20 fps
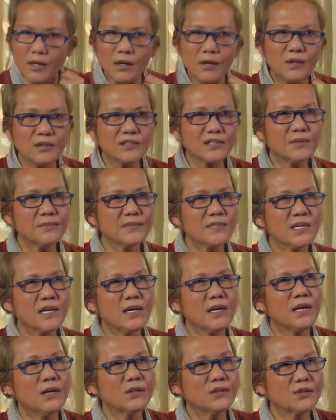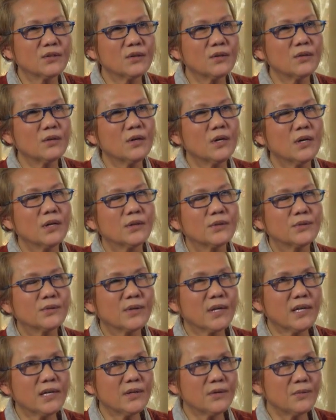Or sometimes also
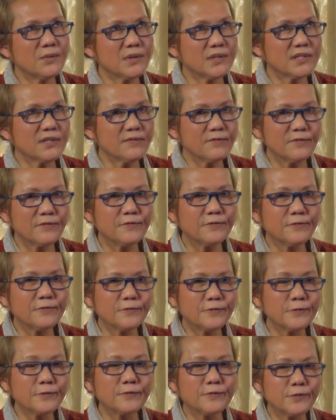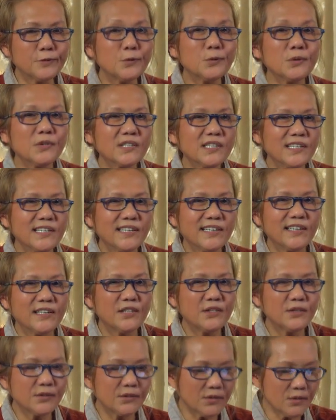together with some food,
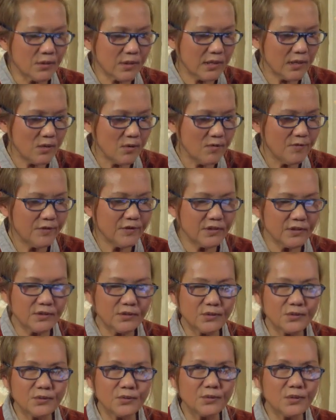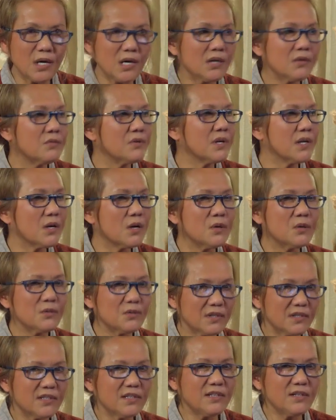you so can offer to hungry
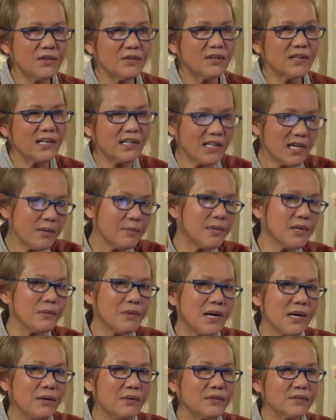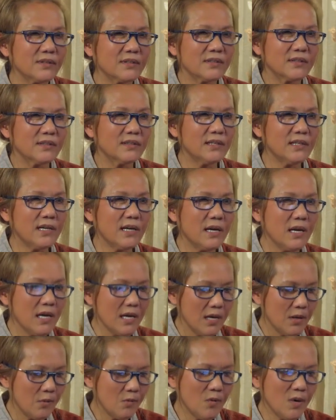ghosts, that come around. Yeah,
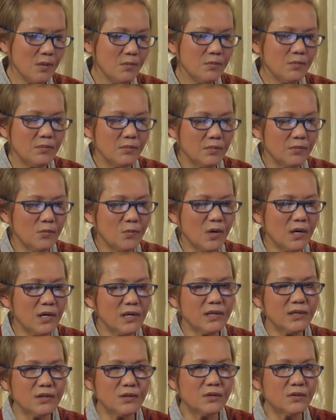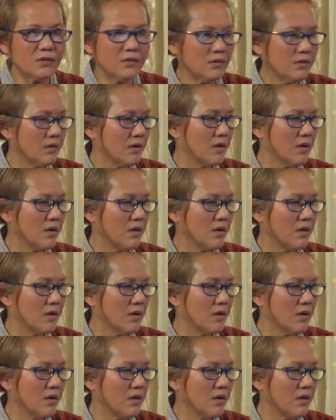one little